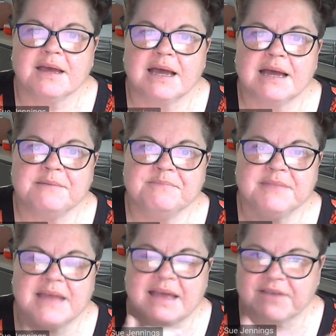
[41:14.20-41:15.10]

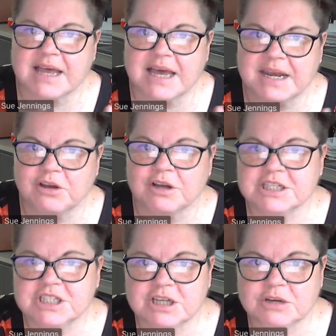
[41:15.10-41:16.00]
They have a
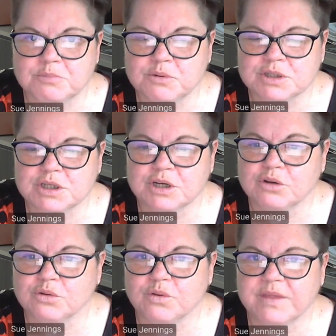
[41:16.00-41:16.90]
cardiology logbook to
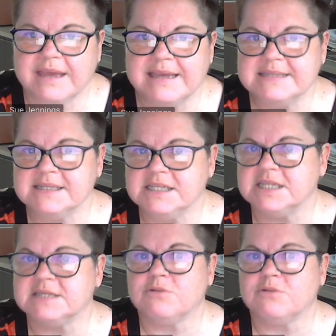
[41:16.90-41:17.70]
log all their ECGs,